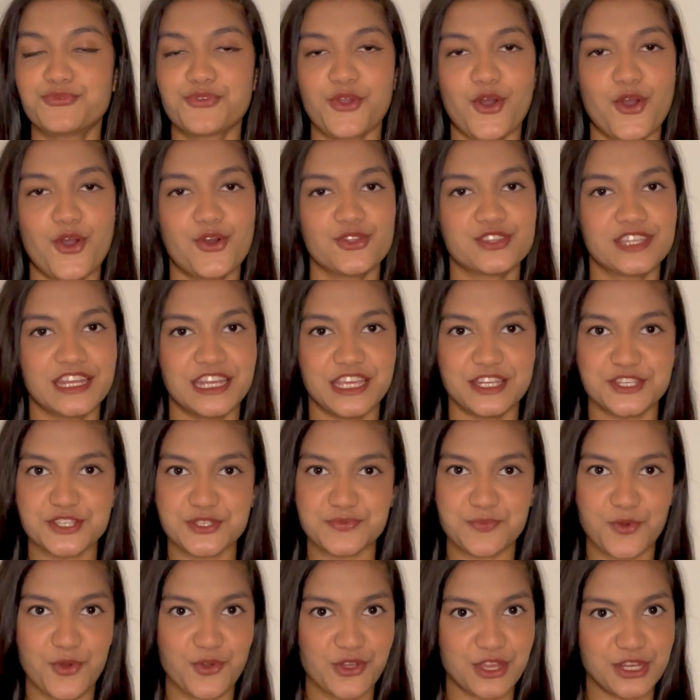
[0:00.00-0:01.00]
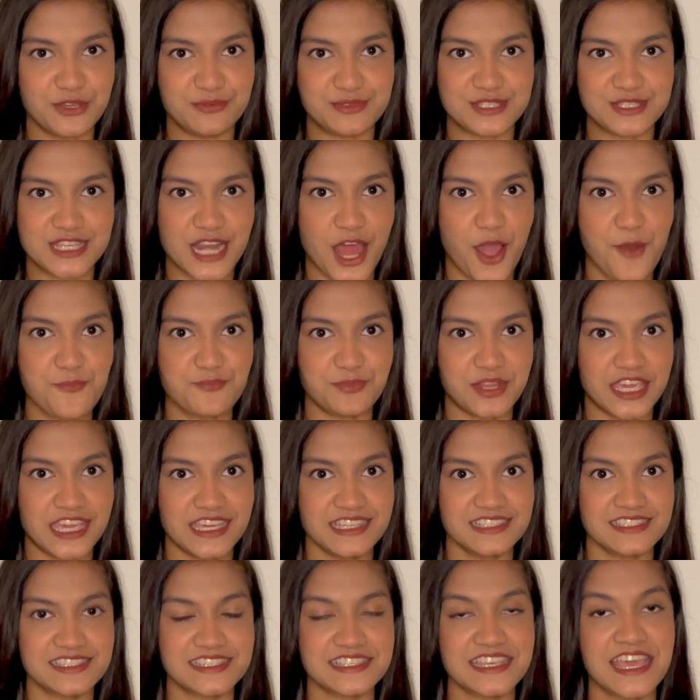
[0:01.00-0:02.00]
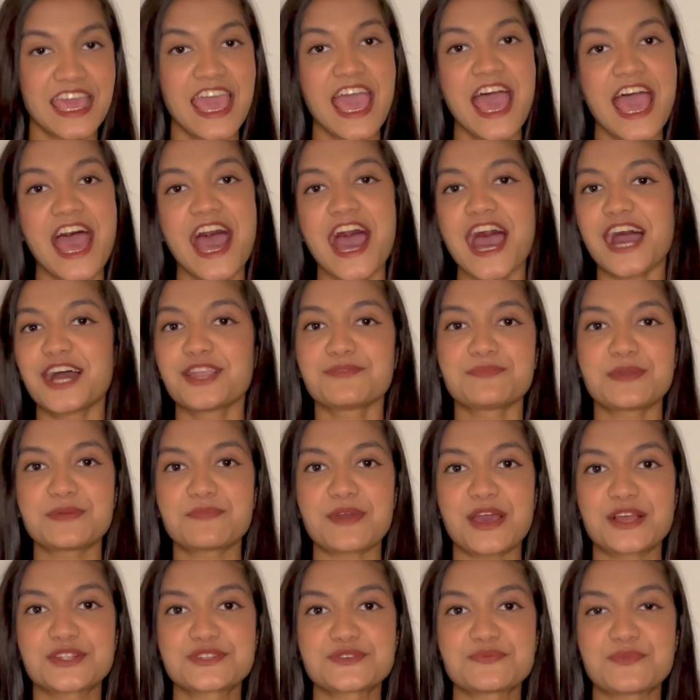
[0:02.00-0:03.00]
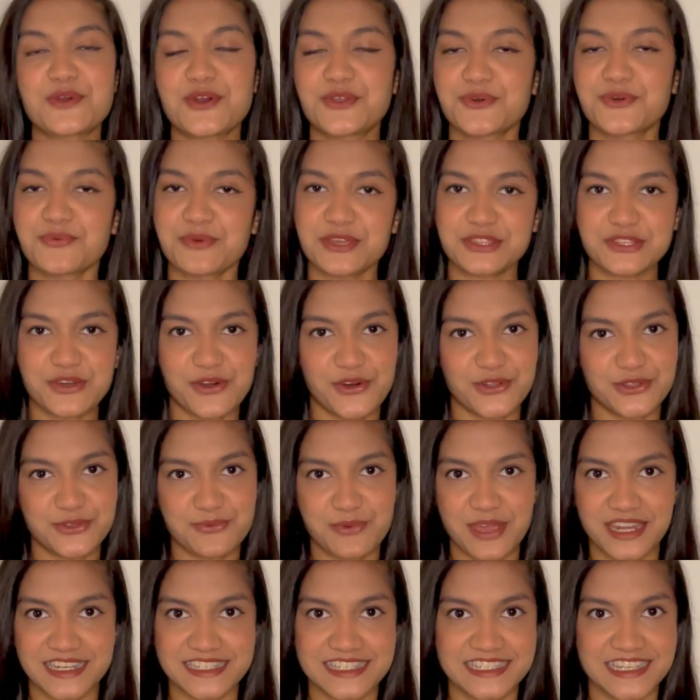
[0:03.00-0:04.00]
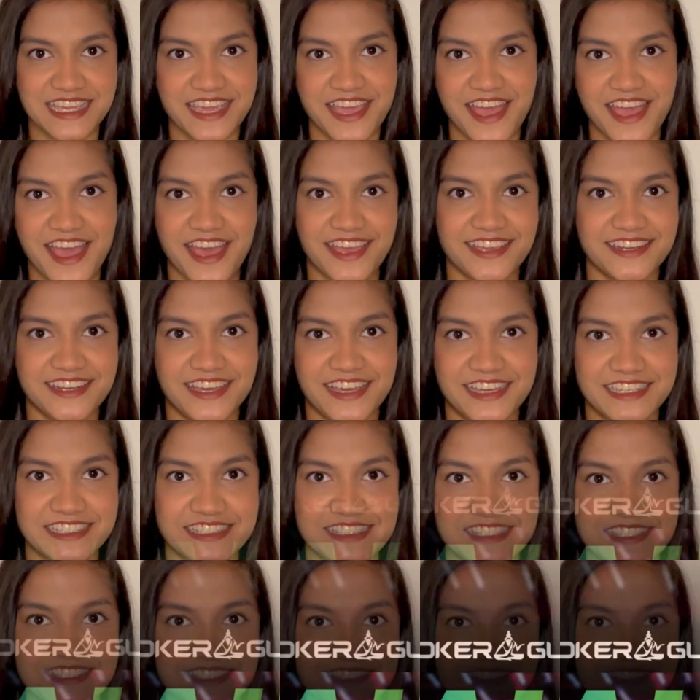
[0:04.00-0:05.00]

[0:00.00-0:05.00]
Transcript: for all the latest poker news and updates. I'll be back tomorrow with all the Wednesday highlights.